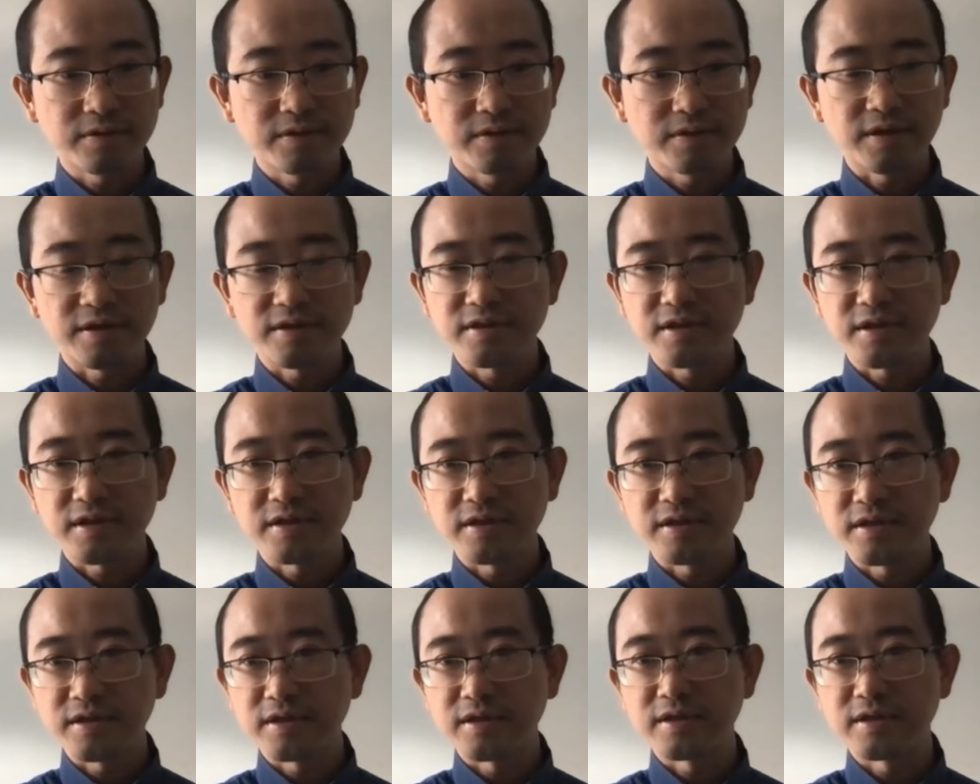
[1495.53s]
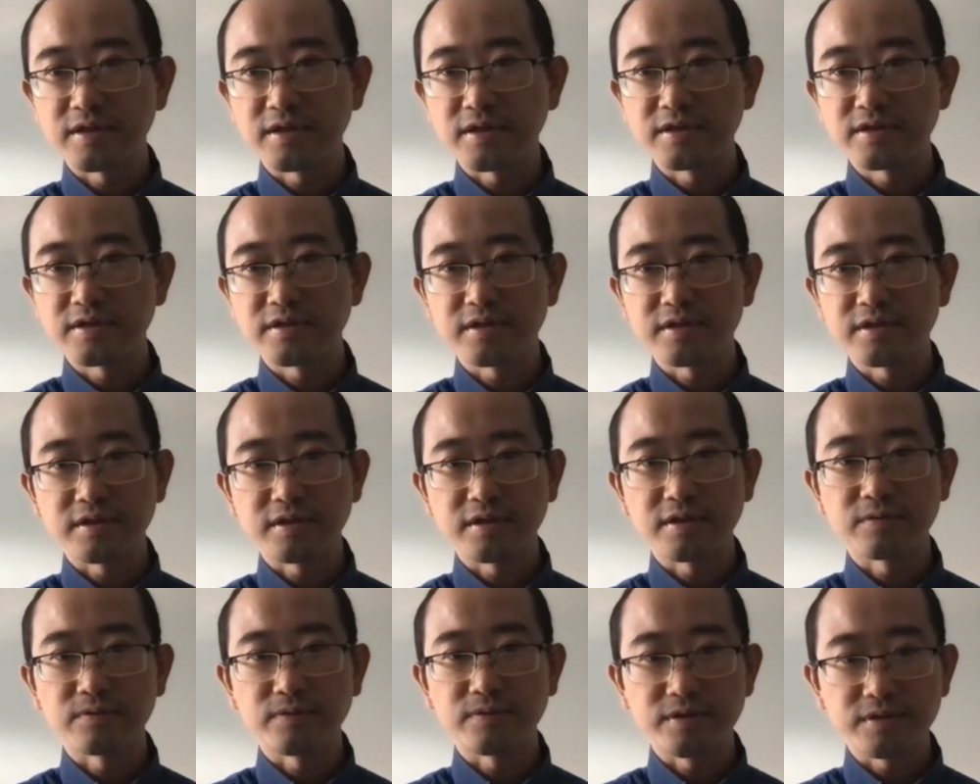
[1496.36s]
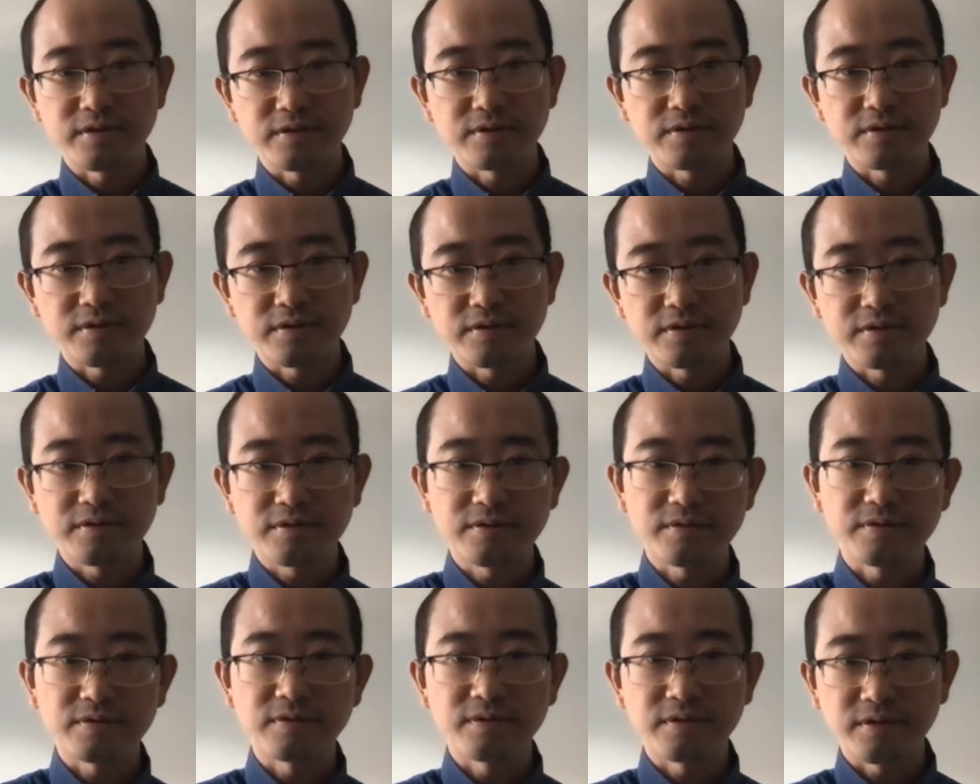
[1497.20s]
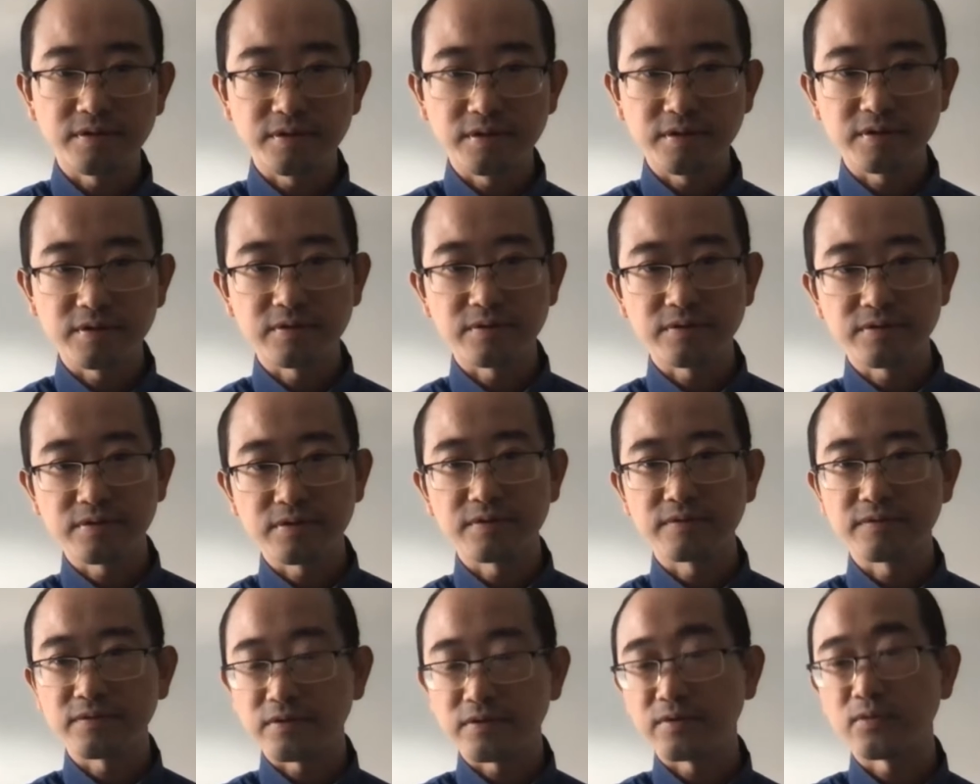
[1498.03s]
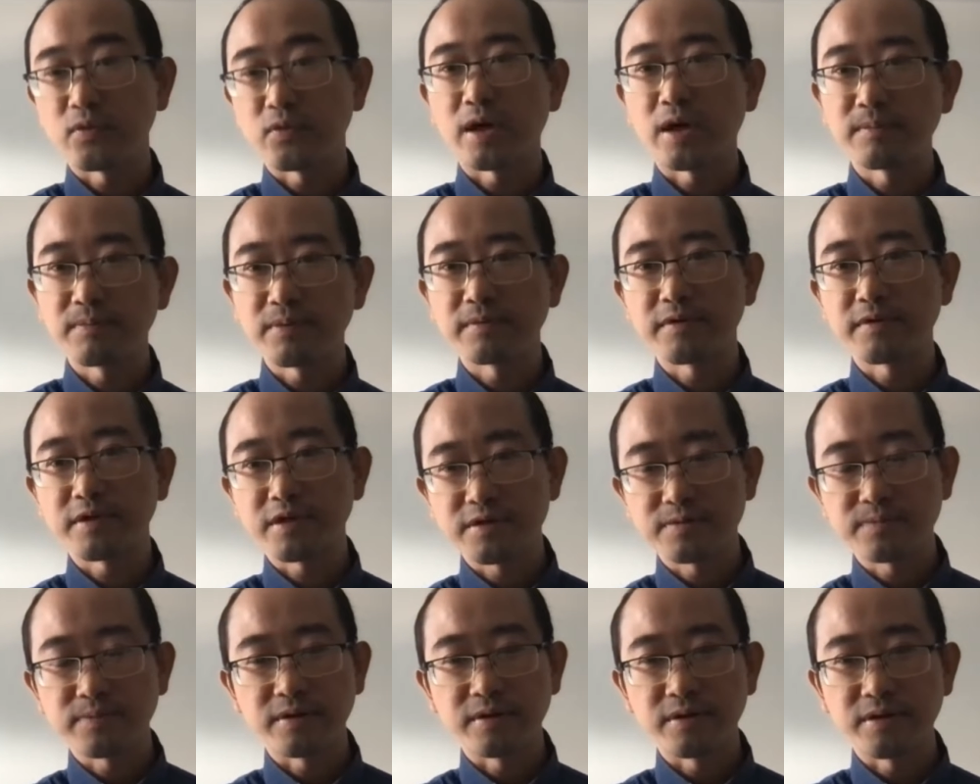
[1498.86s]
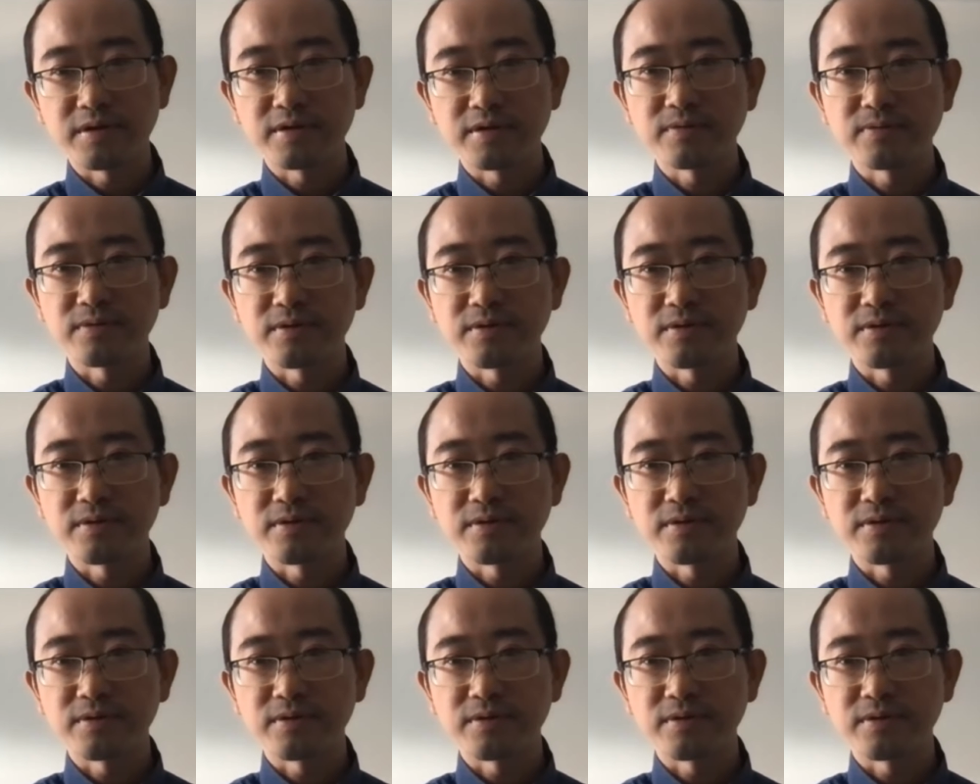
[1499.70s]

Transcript: data scientists and researchers to, sort of the ramp up experience,